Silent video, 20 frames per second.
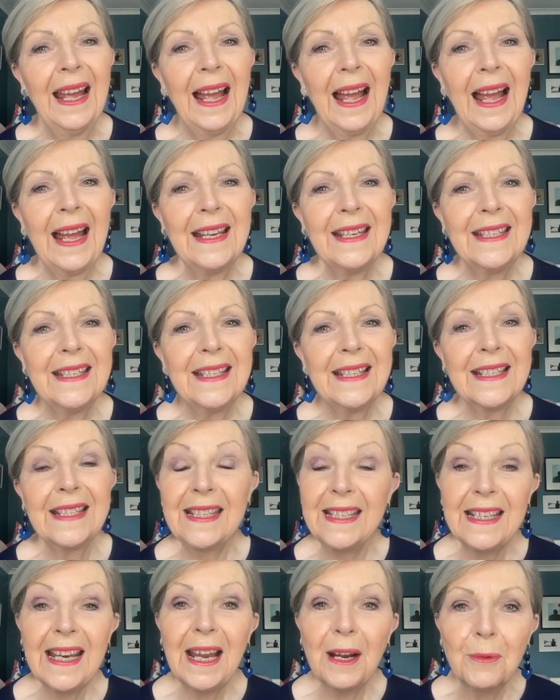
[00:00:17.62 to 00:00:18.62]
And
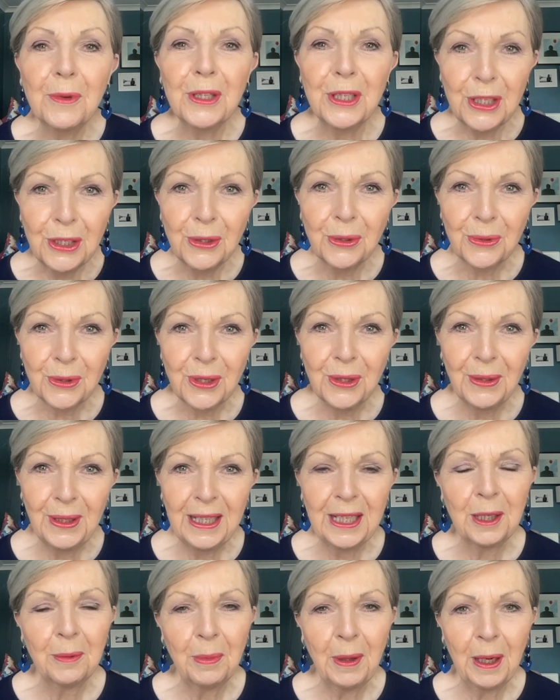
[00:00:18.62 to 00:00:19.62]
today I want to talk to you a
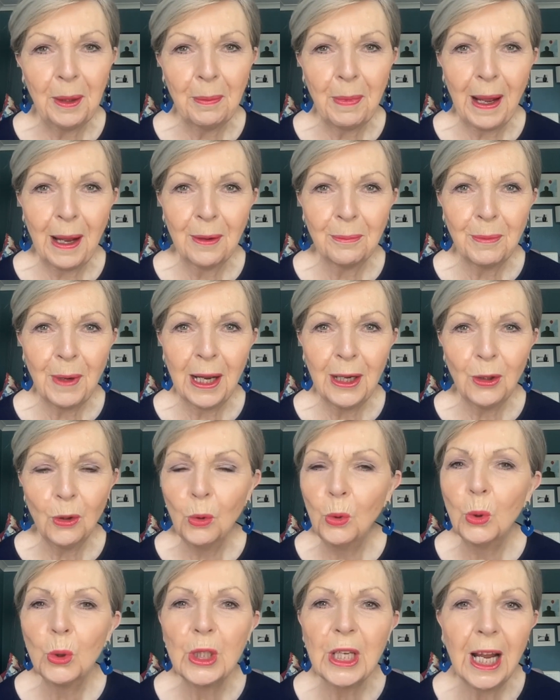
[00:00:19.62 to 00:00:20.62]
little bit about my
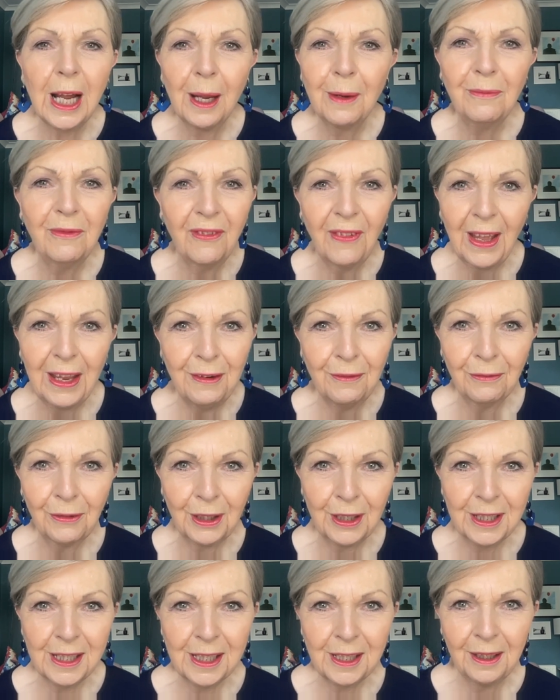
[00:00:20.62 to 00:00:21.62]
all-time
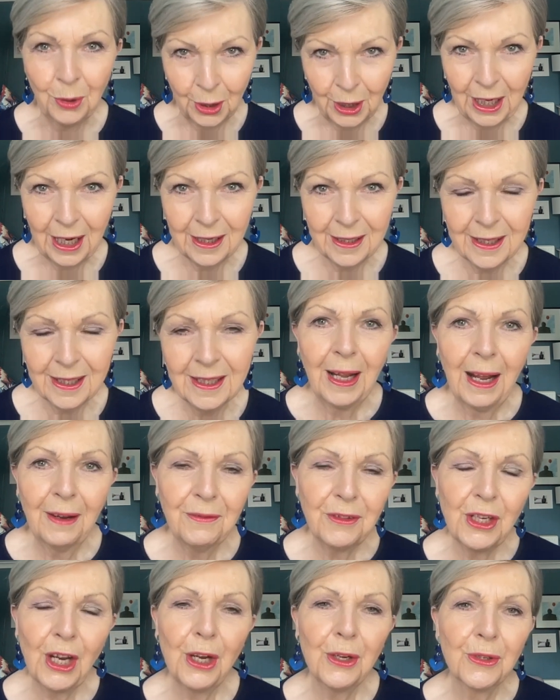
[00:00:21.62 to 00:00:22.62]
favourite products. I've
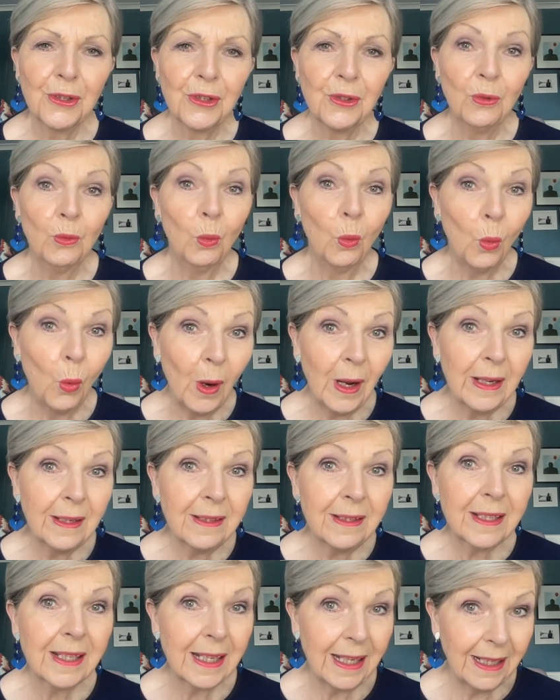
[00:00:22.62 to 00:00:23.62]
chosen one
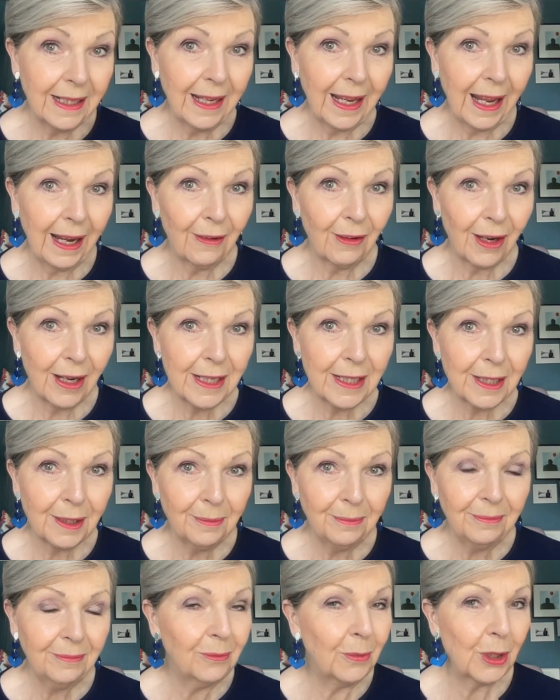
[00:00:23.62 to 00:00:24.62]
skincare
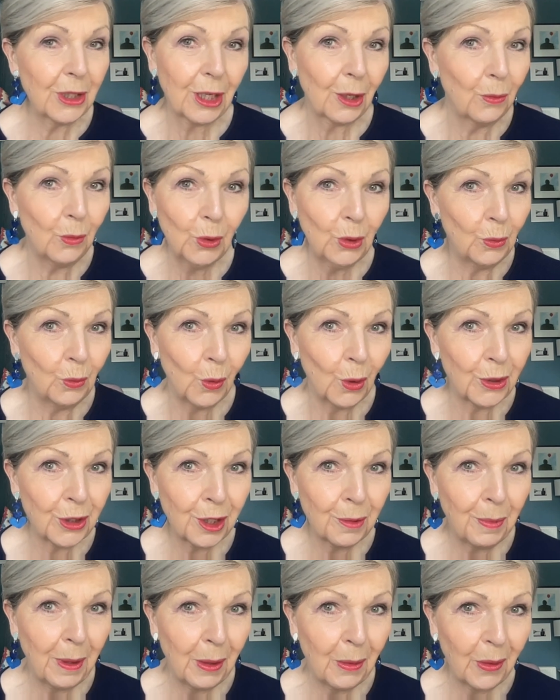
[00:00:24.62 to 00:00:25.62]
item which I wouldn't want
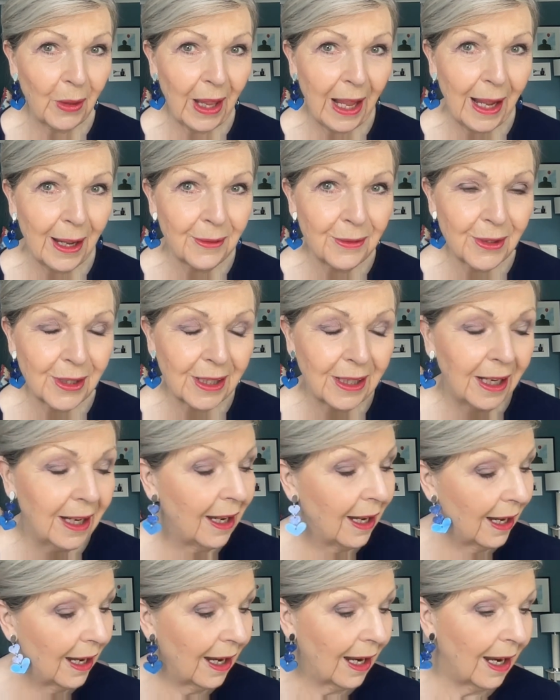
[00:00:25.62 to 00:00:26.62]
to be without.
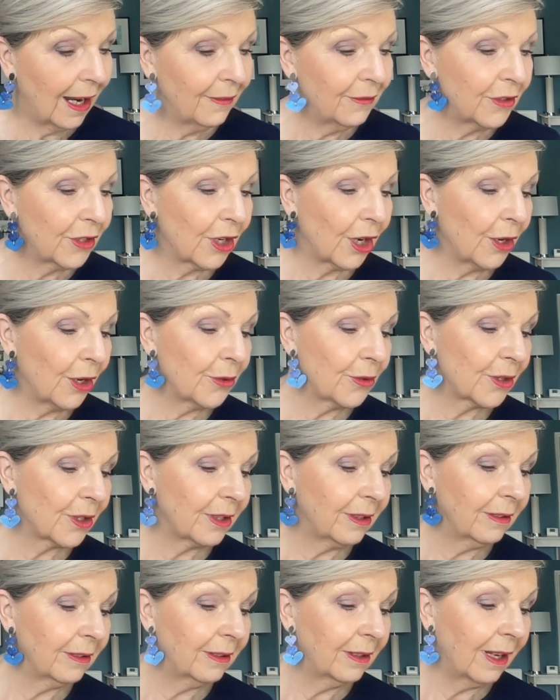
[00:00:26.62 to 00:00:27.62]
I've
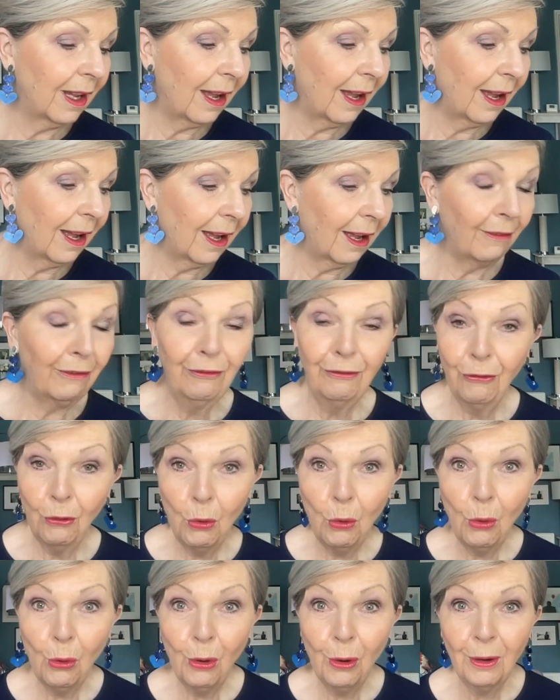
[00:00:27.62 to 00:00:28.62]
chosen
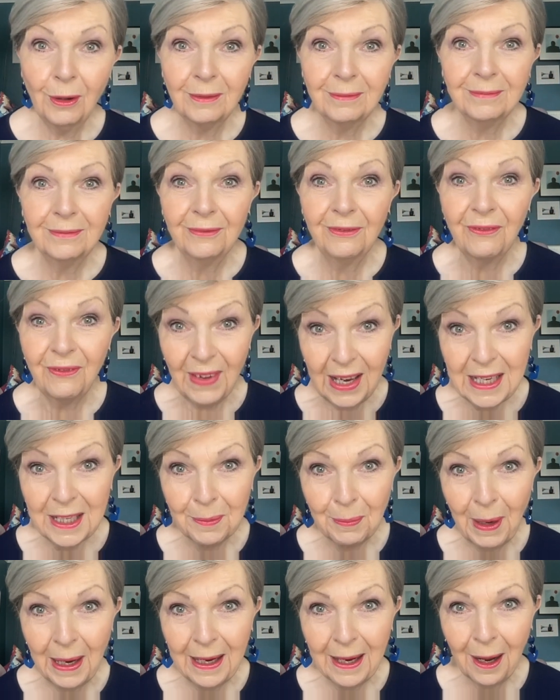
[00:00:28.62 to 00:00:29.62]
4 face
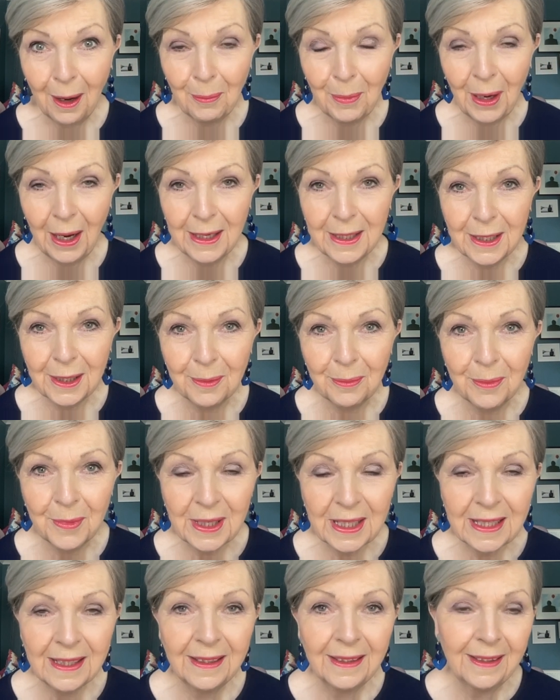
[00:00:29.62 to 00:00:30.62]
makeup
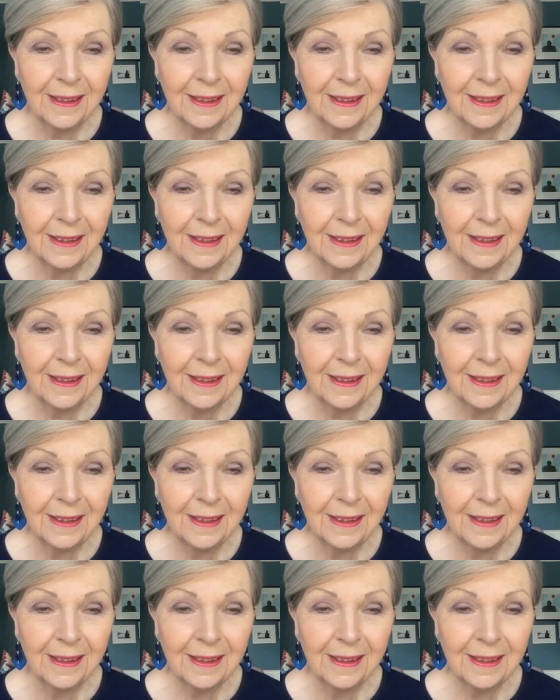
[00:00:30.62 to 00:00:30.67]
items,